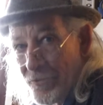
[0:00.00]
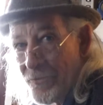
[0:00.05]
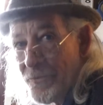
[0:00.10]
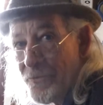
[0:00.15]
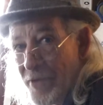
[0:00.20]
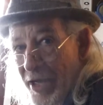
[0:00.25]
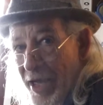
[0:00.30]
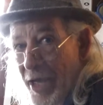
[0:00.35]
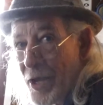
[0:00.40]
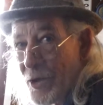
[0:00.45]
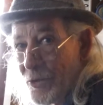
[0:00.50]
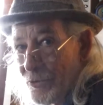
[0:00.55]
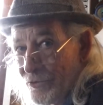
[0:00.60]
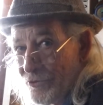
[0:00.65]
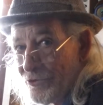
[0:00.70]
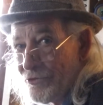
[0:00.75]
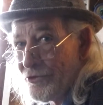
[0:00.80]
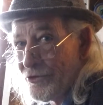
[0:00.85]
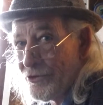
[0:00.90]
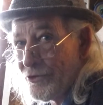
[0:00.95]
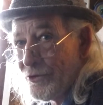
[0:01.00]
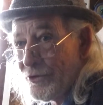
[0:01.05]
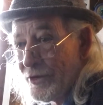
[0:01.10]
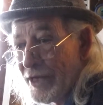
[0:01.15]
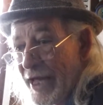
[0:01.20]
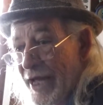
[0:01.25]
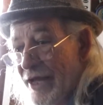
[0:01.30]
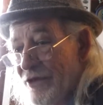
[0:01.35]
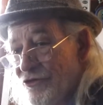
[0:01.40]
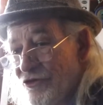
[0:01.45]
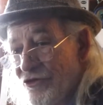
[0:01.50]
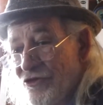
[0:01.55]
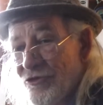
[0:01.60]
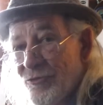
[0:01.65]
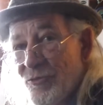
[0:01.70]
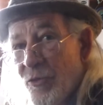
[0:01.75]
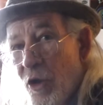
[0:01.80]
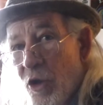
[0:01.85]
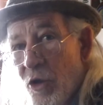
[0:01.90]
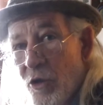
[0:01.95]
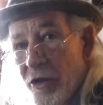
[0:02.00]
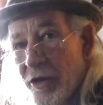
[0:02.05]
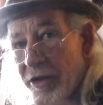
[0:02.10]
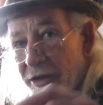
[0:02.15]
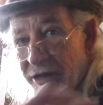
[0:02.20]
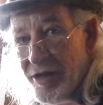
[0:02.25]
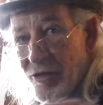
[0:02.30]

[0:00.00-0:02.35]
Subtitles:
to do that, and to spot, and he